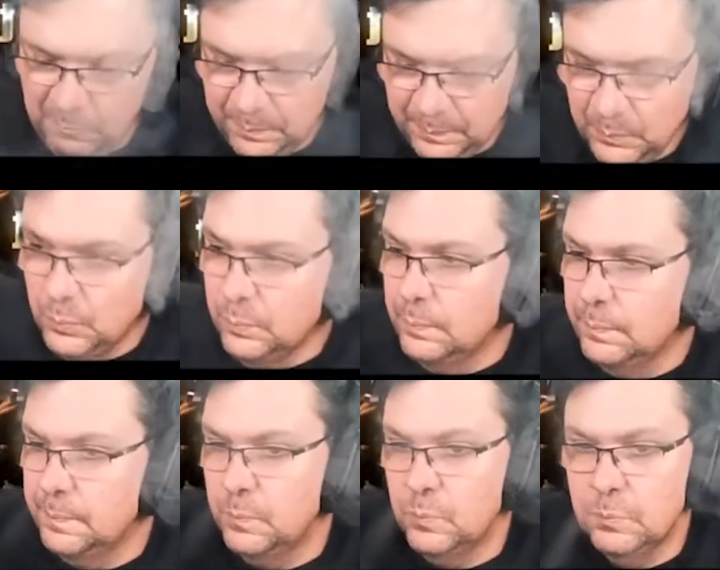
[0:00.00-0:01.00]
it just developed
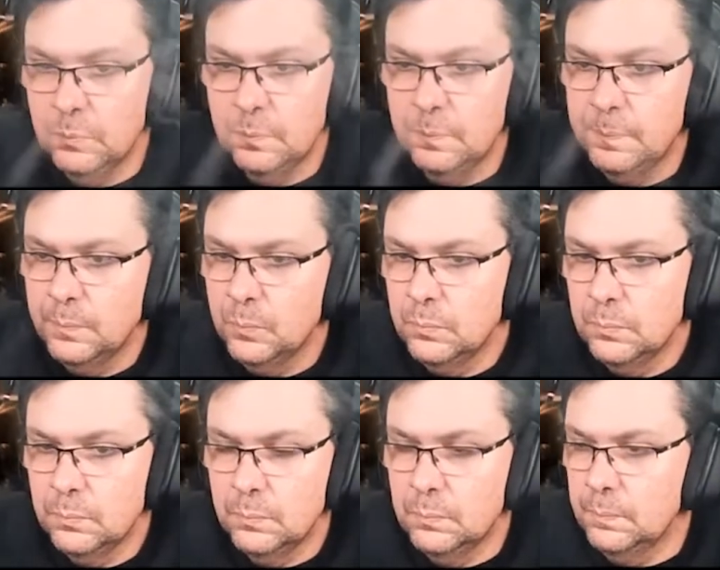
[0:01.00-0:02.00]
from there. I did
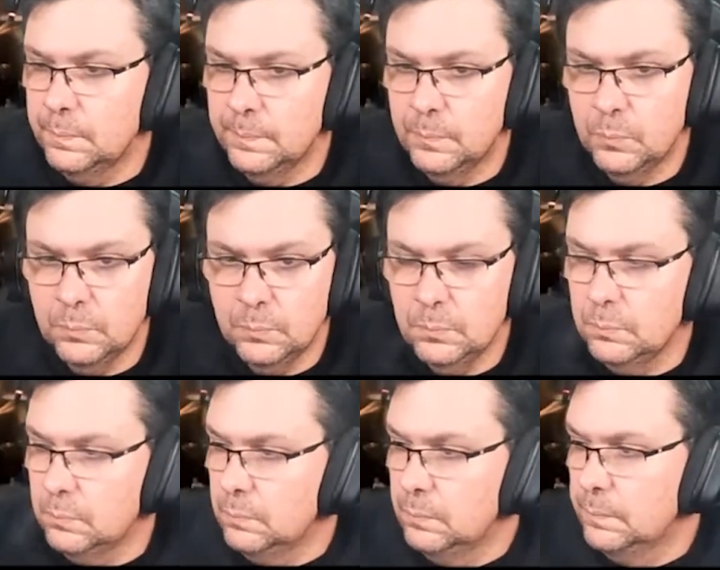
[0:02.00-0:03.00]
a social
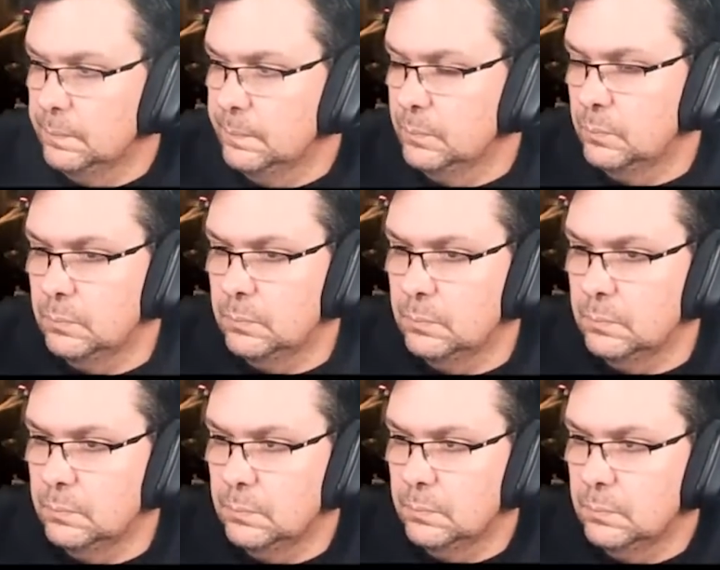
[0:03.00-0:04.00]
experiment
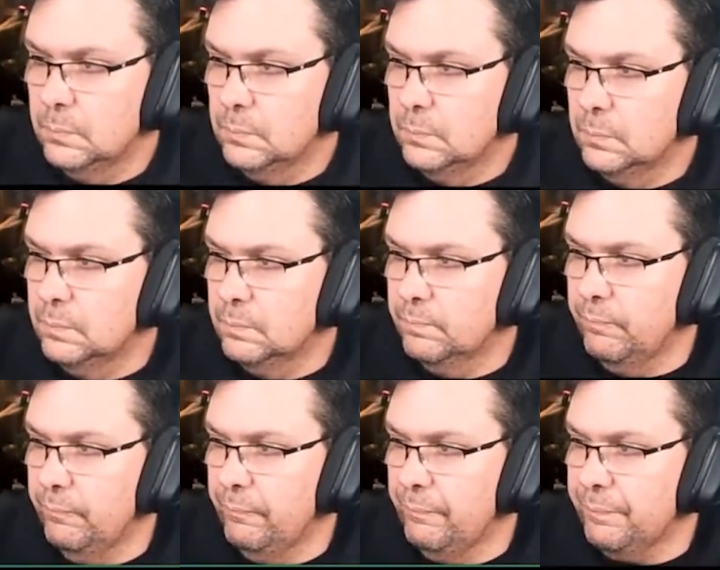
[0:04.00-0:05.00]
I just wanted to
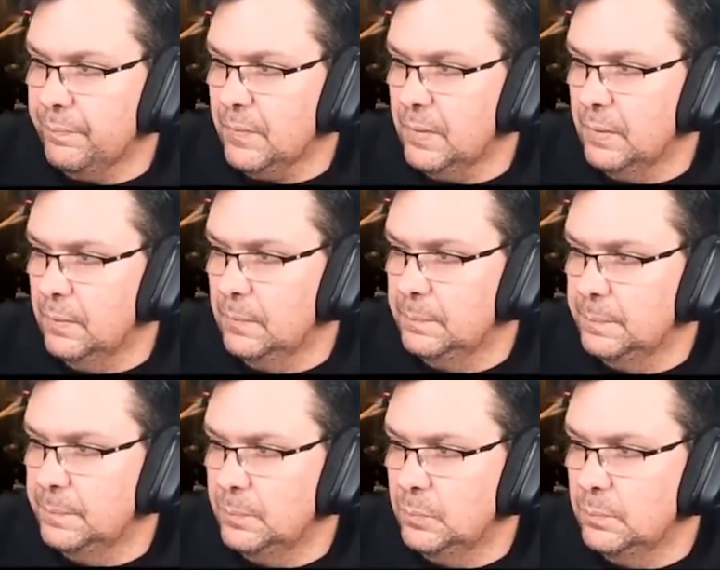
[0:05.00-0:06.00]
see how friendly or
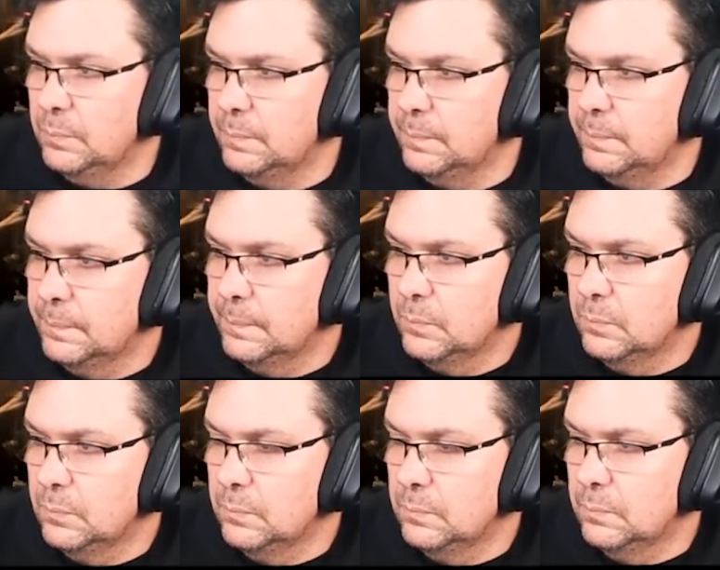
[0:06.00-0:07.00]
not friendly people were.